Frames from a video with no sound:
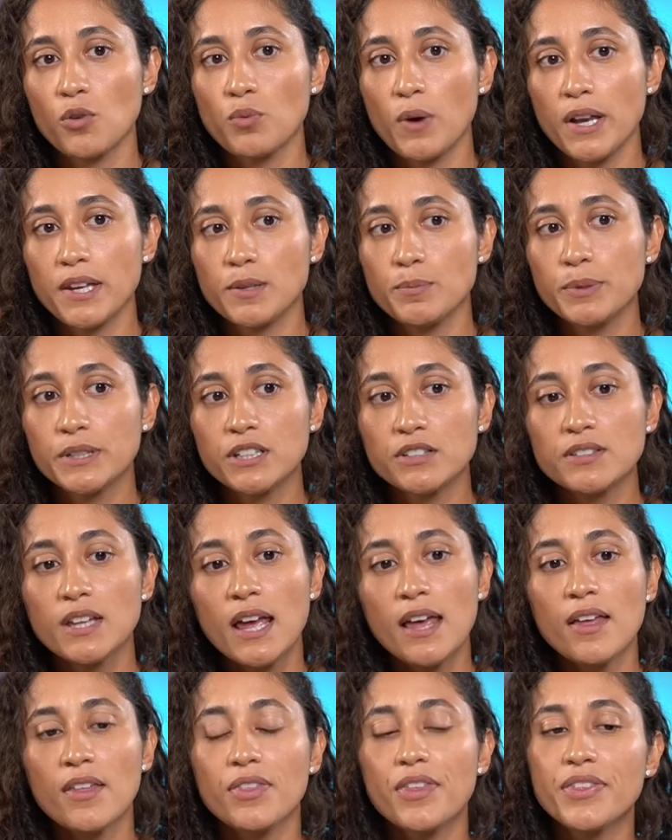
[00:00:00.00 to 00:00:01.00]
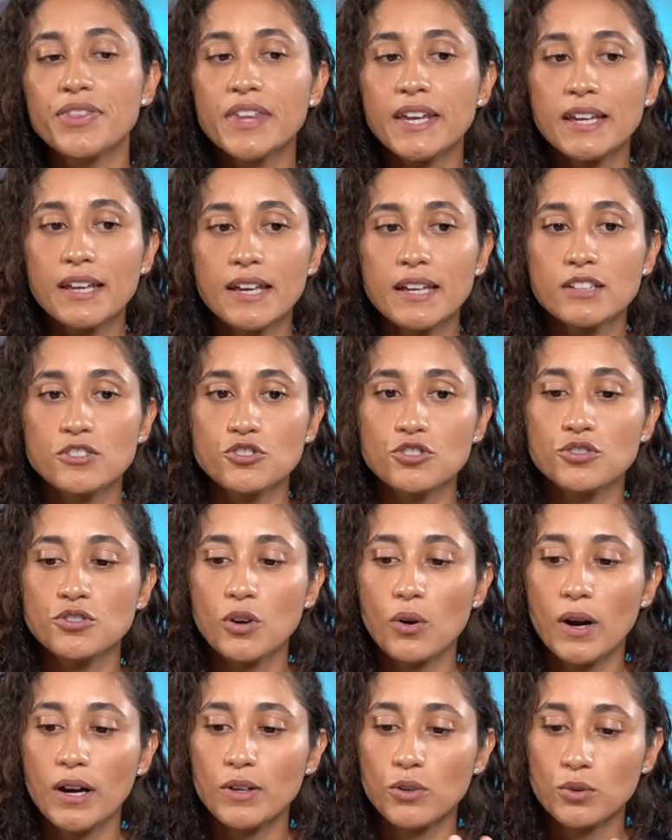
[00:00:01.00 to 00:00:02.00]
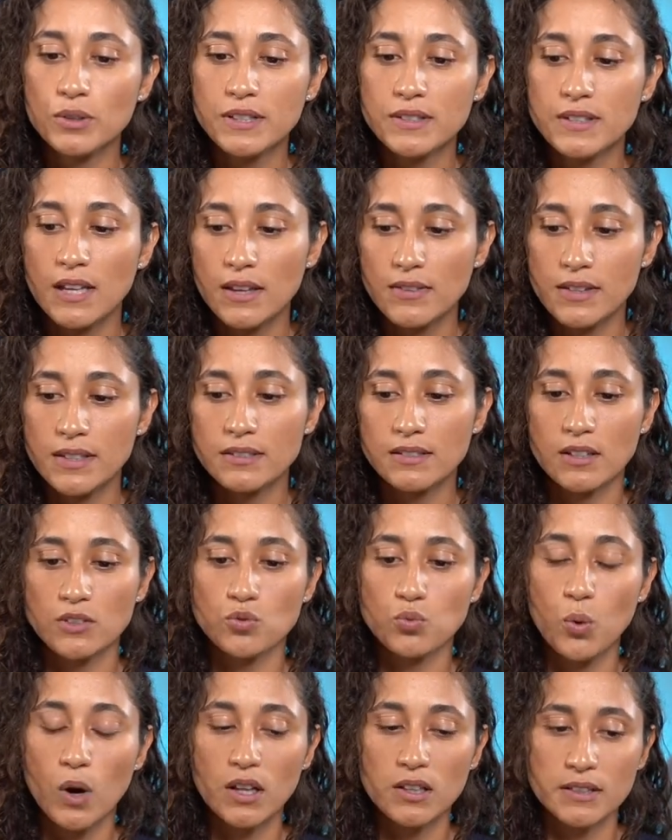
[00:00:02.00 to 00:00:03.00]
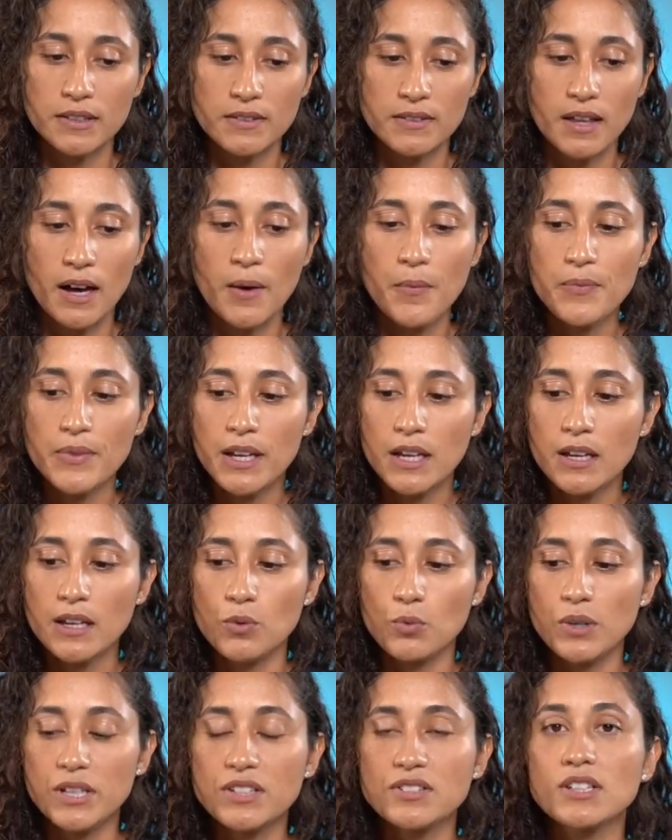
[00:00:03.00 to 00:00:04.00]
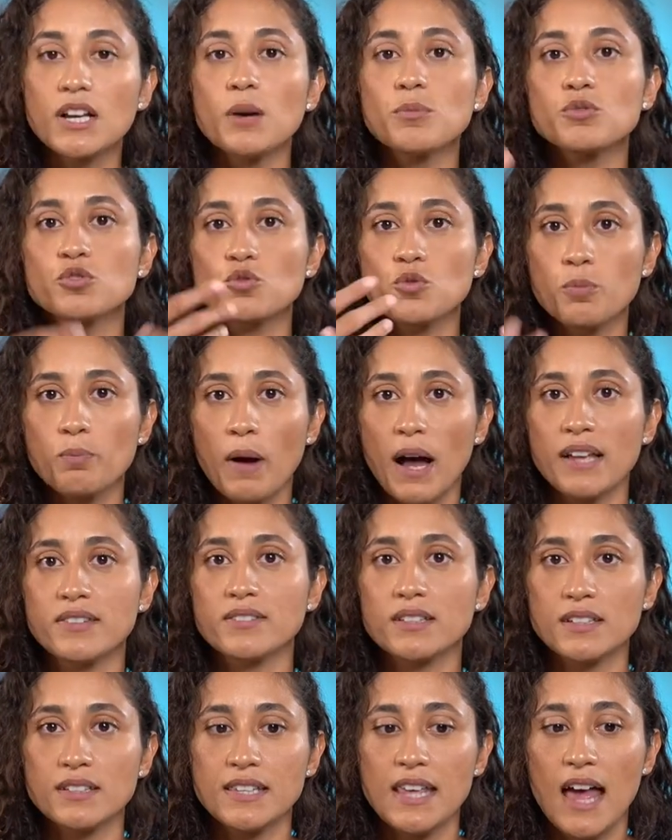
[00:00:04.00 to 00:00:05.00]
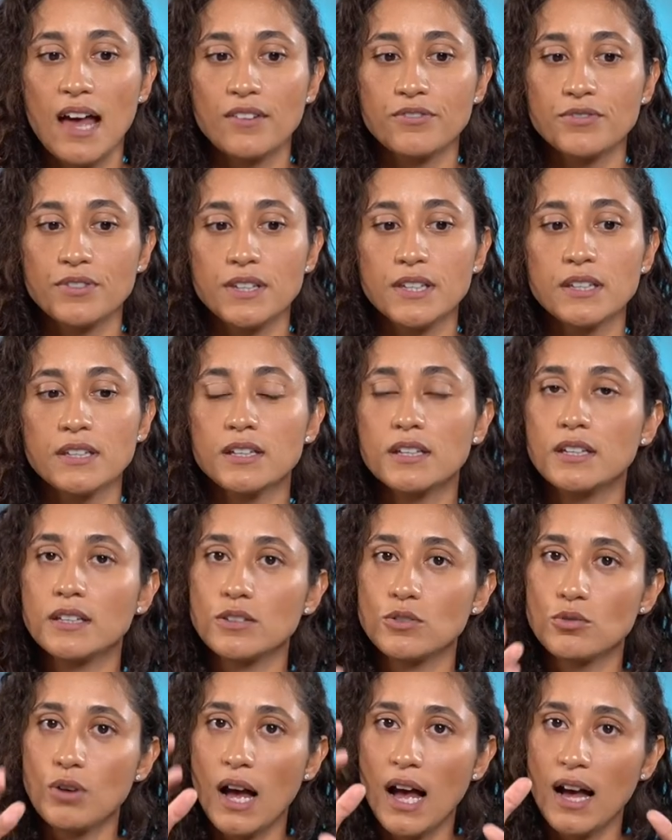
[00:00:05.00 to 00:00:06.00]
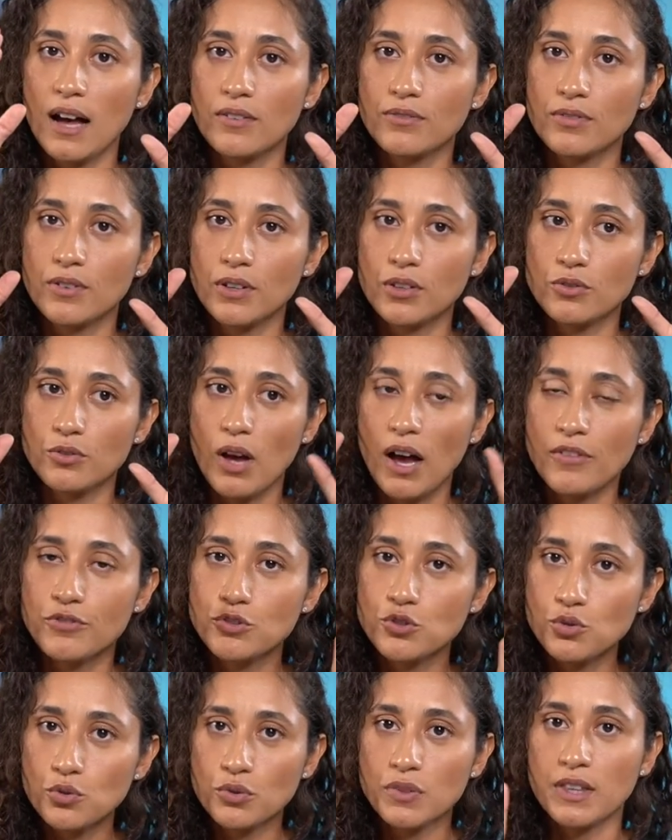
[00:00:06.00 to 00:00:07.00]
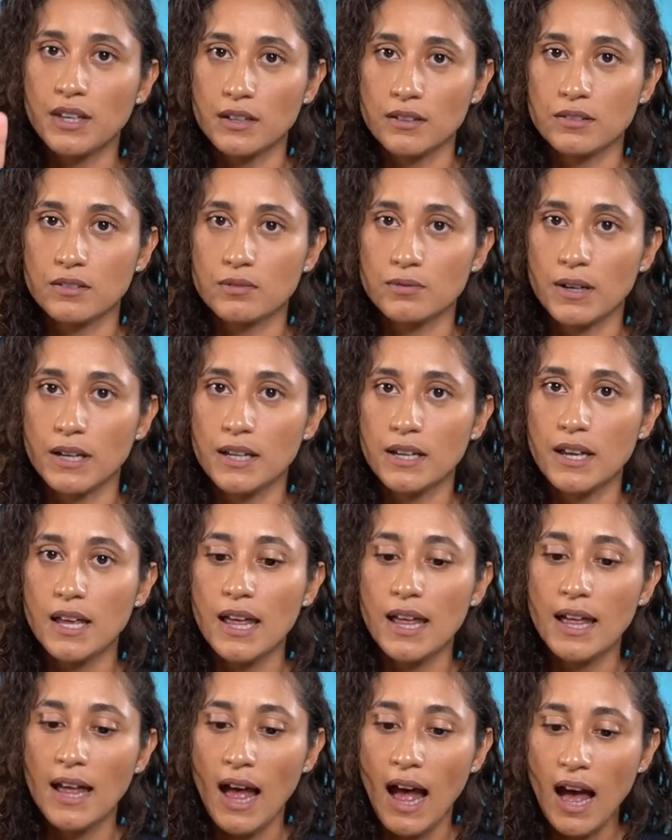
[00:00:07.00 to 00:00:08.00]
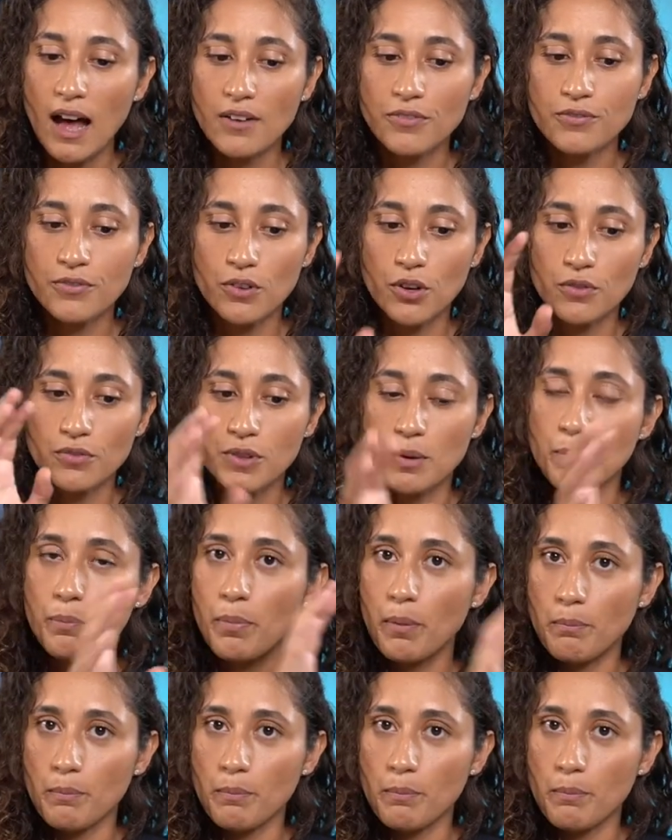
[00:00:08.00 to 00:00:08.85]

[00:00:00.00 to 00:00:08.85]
are ready. Because the thing is, you know, I always say this as well, is that when it comes to passing the FE, you have two things, right? Half of the